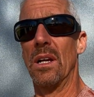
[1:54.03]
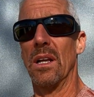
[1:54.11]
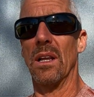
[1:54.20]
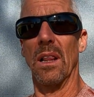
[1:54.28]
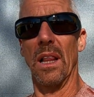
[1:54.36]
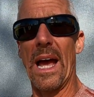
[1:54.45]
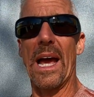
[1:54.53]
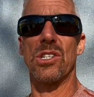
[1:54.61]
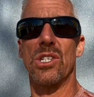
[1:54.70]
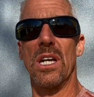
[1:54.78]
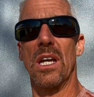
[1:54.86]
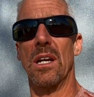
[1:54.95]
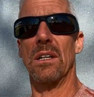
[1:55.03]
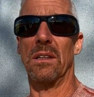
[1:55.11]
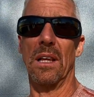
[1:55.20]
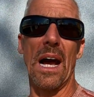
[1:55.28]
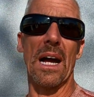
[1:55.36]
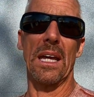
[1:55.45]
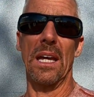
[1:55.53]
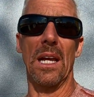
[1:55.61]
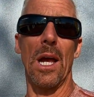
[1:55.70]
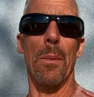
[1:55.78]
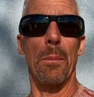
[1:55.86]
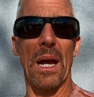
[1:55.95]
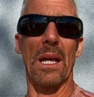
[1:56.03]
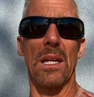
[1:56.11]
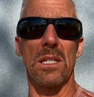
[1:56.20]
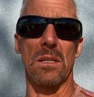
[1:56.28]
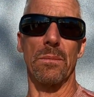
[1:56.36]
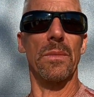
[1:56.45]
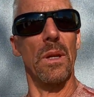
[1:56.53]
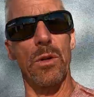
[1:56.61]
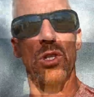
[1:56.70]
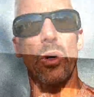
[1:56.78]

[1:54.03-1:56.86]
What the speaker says: latching locking mechanism. Let me show